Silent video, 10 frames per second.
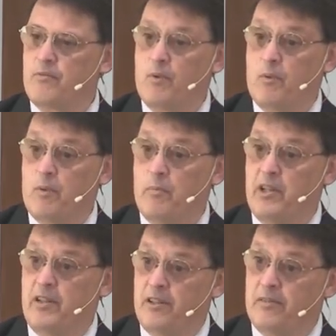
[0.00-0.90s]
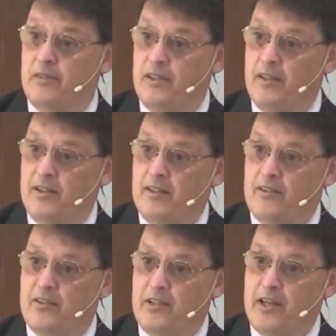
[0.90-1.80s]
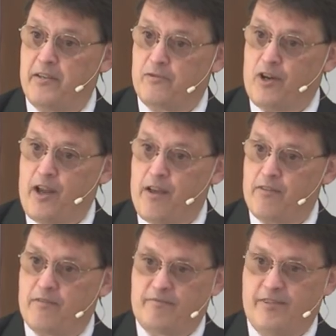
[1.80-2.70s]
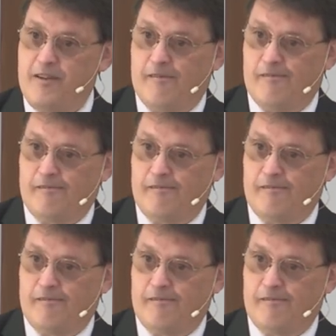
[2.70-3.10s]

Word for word: will we be here of the day of wrath? No.